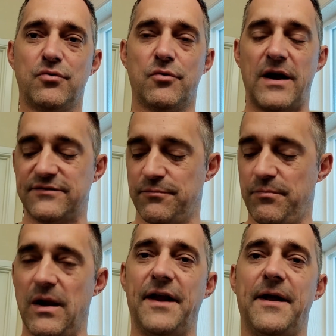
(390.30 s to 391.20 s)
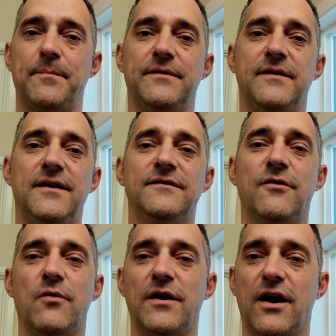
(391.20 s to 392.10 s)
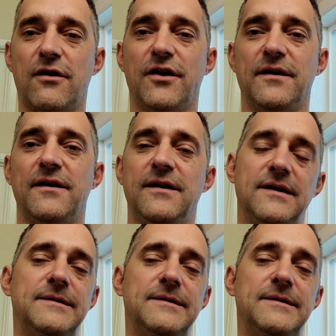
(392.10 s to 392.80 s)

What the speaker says: Proraso lineup. So we're not going to